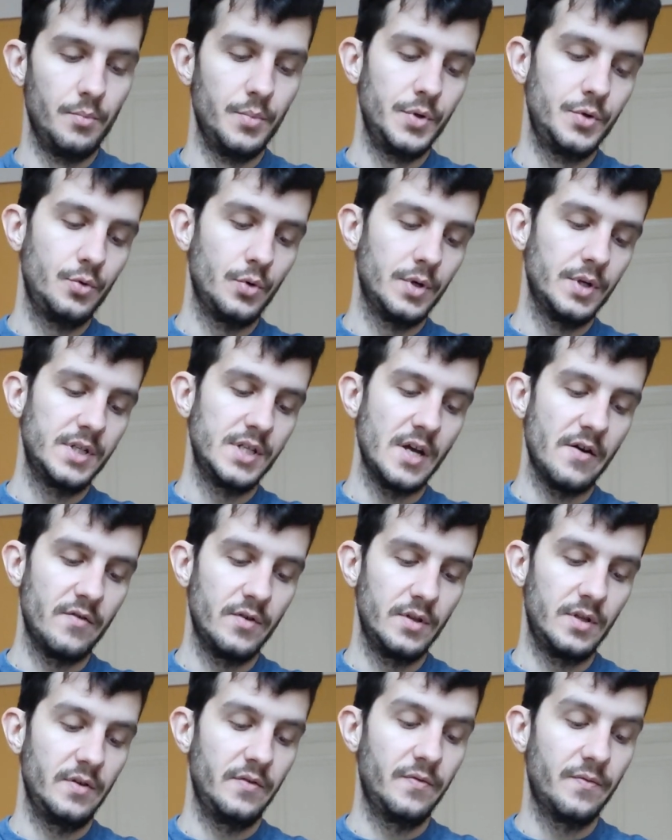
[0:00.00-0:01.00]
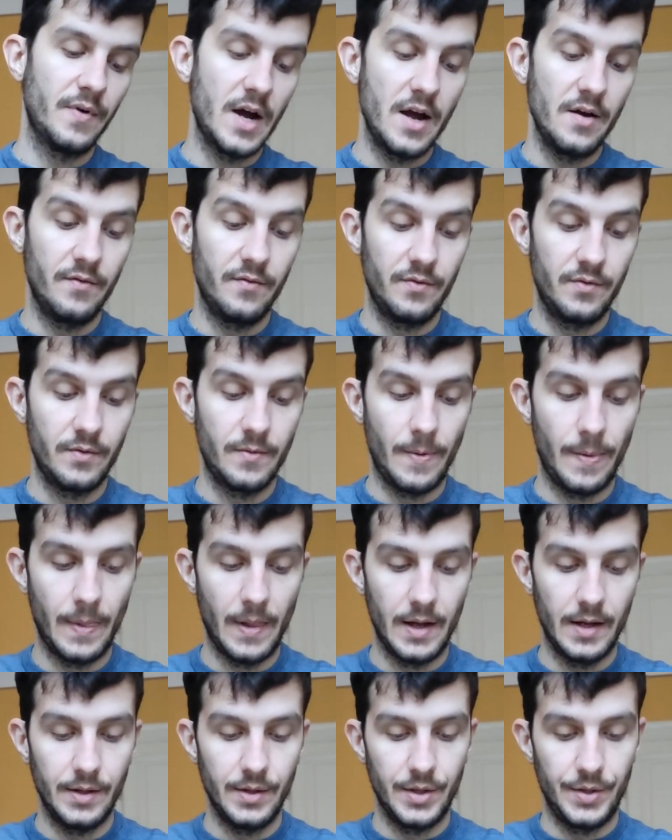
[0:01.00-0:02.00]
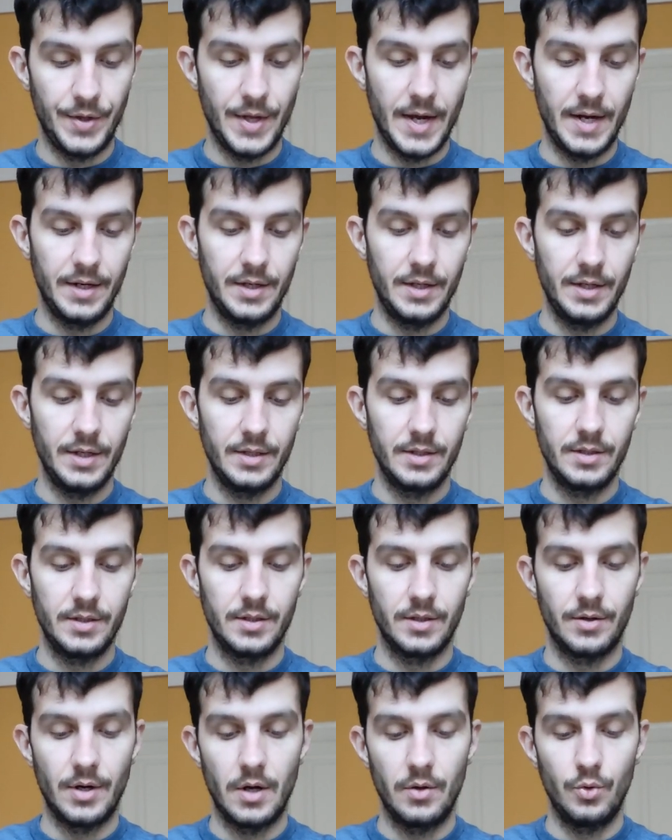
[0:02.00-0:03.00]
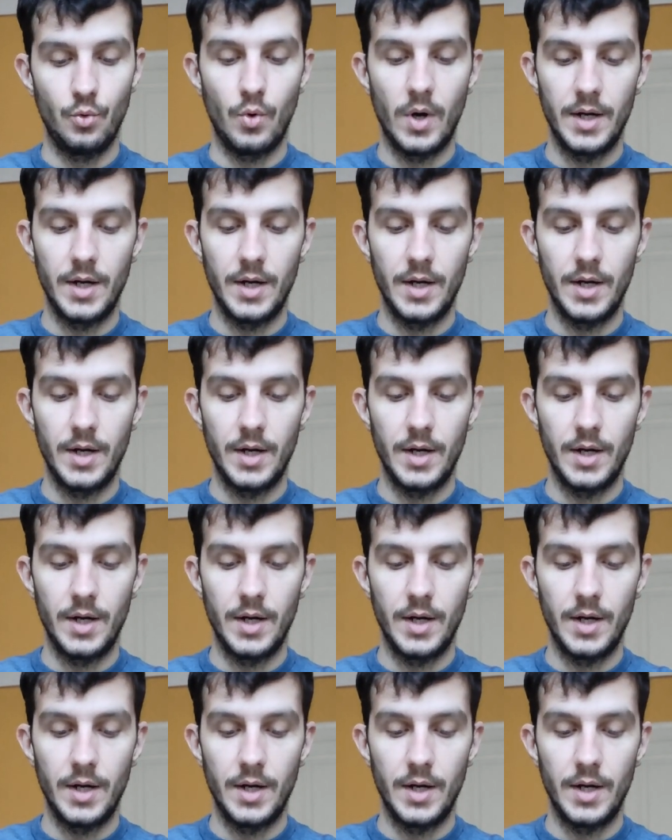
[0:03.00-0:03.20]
Between 75 and the 90s, around